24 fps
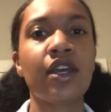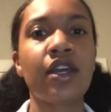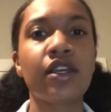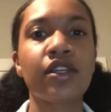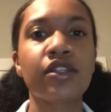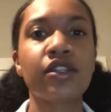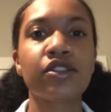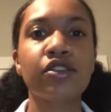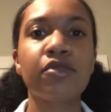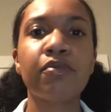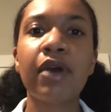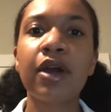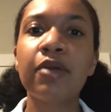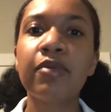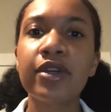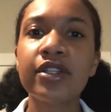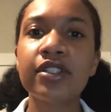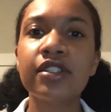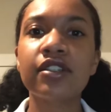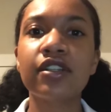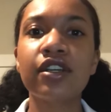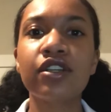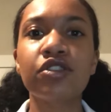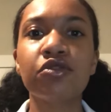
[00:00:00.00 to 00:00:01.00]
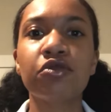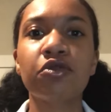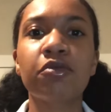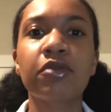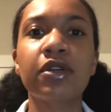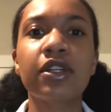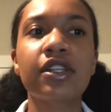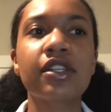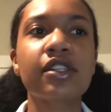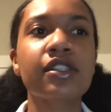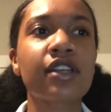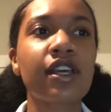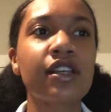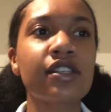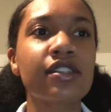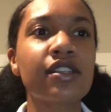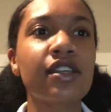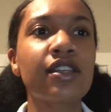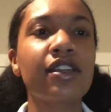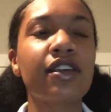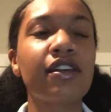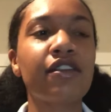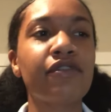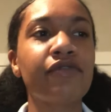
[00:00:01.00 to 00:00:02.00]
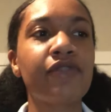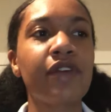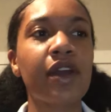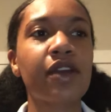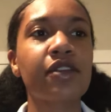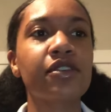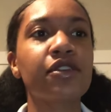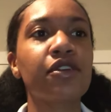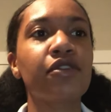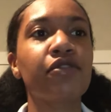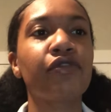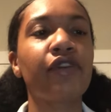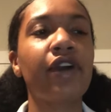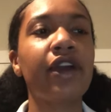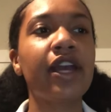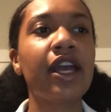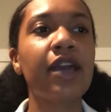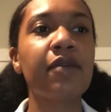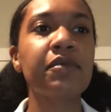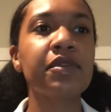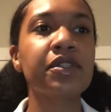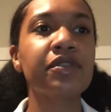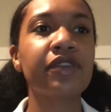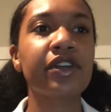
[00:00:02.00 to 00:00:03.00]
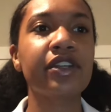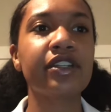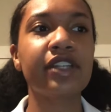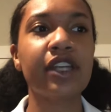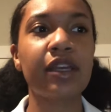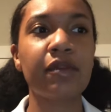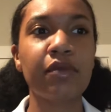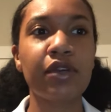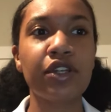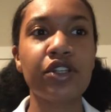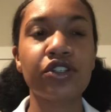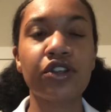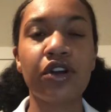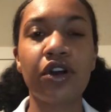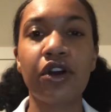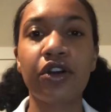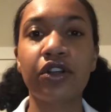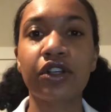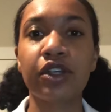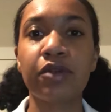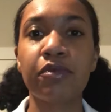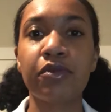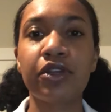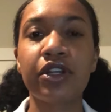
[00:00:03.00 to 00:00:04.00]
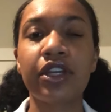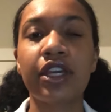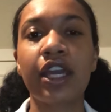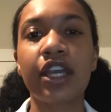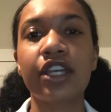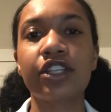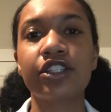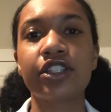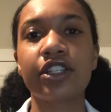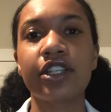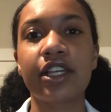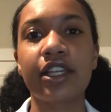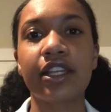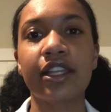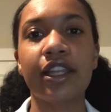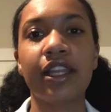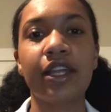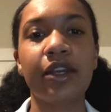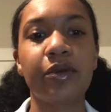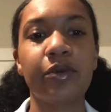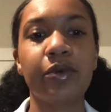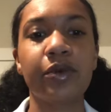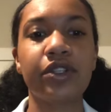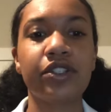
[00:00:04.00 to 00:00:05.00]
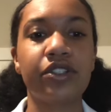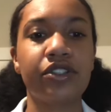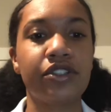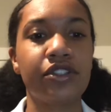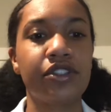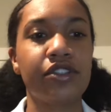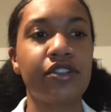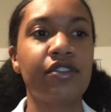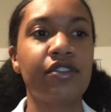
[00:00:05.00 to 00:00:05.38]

So my presentation will be discussing the effects of right hemisphere damage on communication and language.